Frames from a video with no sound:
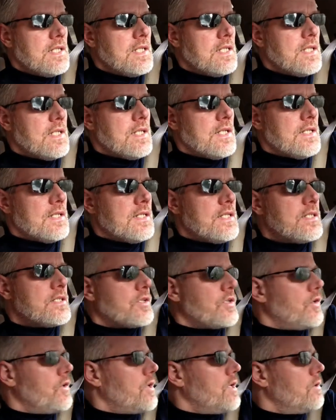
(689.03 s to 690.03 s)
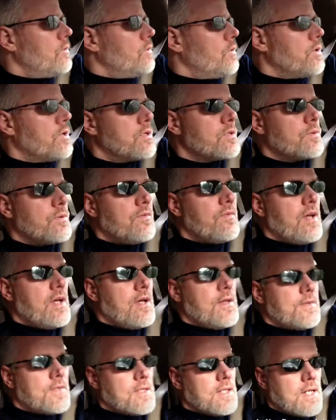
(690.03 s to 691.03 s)
And these current wars we've
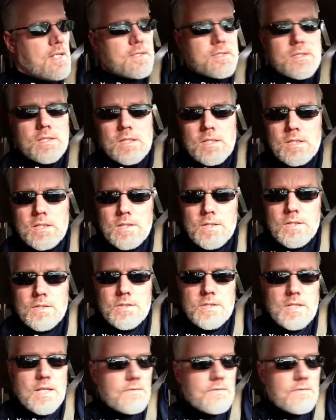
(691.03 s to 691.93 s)
had the last 10 years,